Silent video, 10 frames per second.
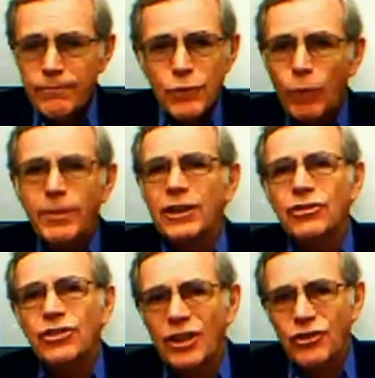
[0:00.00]
nobody
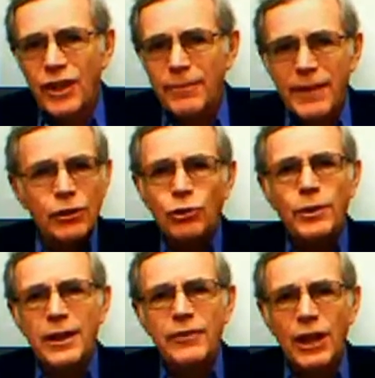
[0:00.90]
could touch them. They could do
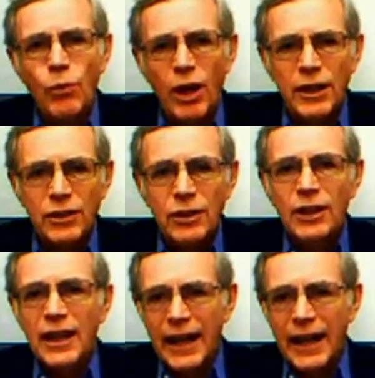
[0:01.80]
whatever they wanted.